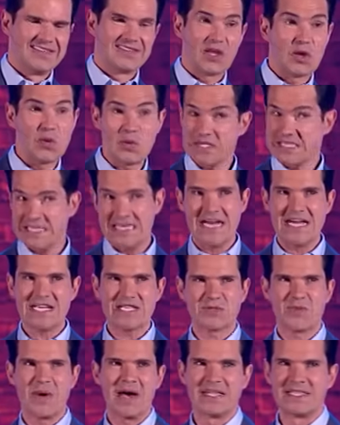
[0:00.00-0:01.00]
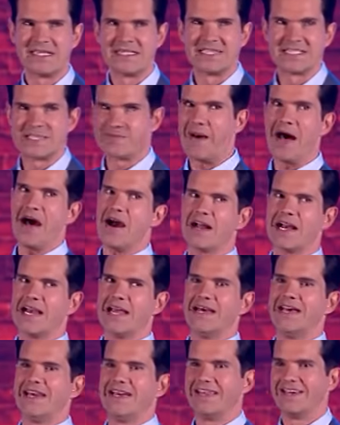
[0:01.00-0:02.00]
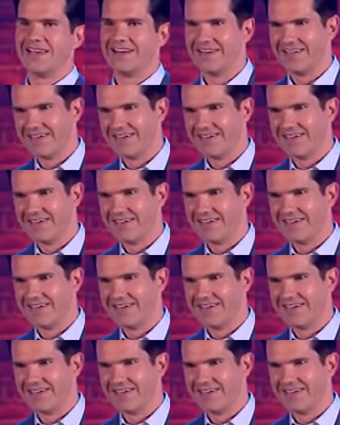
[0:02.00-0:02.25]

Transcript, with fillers: Oh, it's a nice one, sparkly.